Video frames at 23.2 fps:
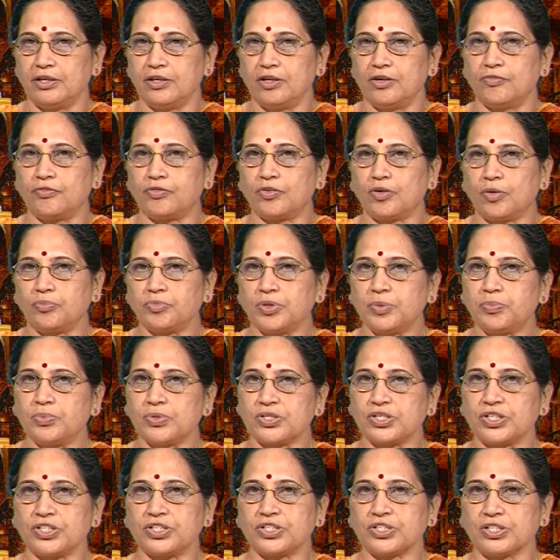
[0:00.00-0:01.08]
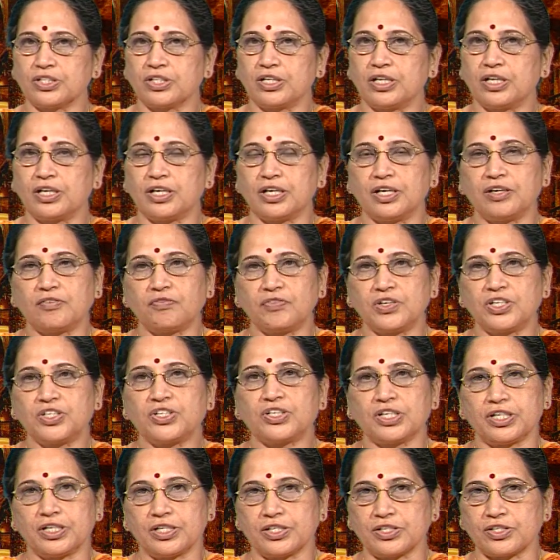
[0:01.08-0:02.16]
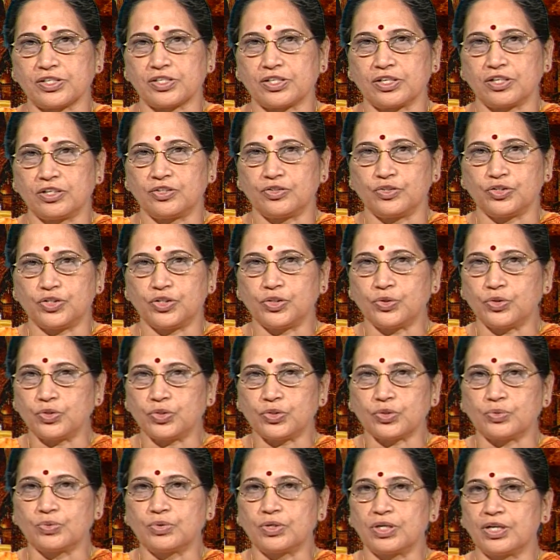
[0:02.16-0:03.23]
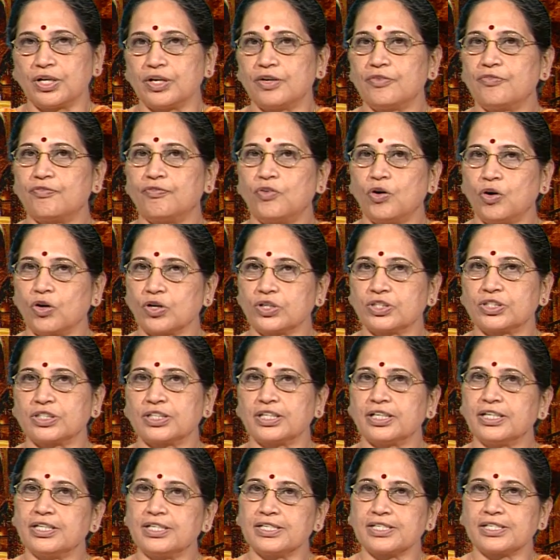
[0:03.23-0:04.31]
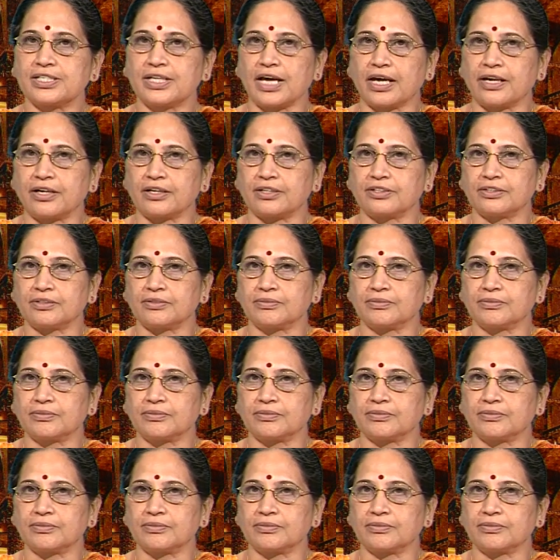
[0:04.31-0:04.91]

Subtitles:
from the position in which he is due to a fault in his character.